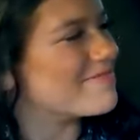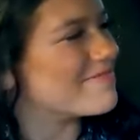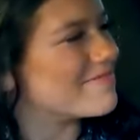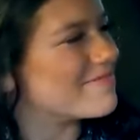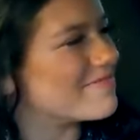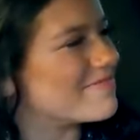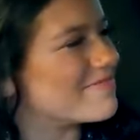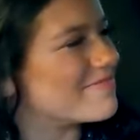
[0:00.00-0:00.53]

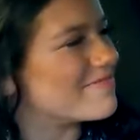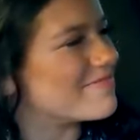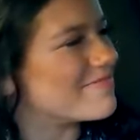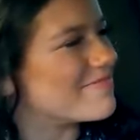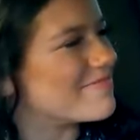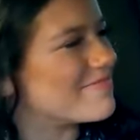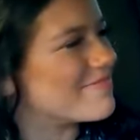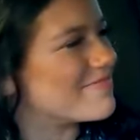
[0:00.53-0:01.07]

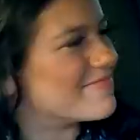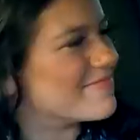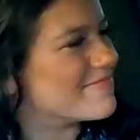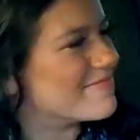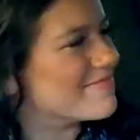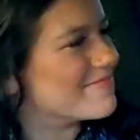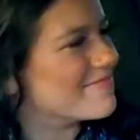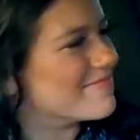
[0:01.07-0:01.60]

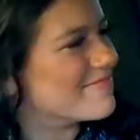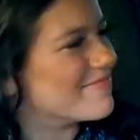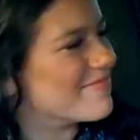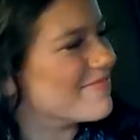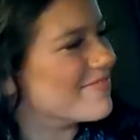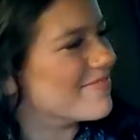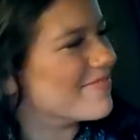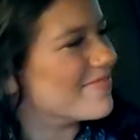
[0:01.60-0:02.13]

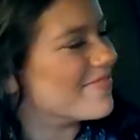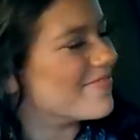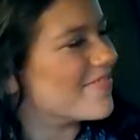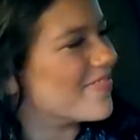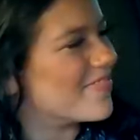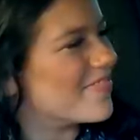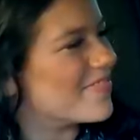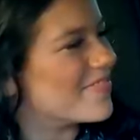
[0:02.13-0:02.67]

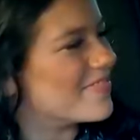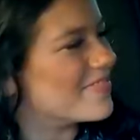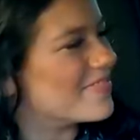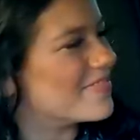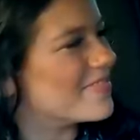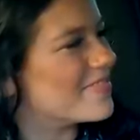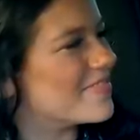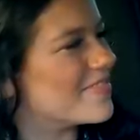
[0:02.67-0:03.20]

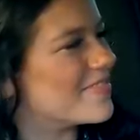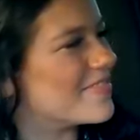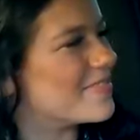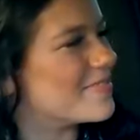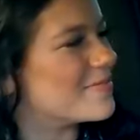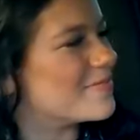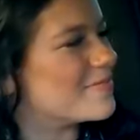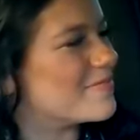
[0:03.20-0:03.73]

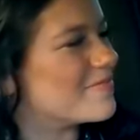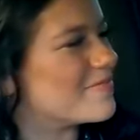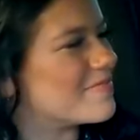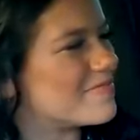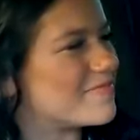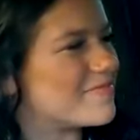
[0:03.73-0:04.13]
This person isn't speaking.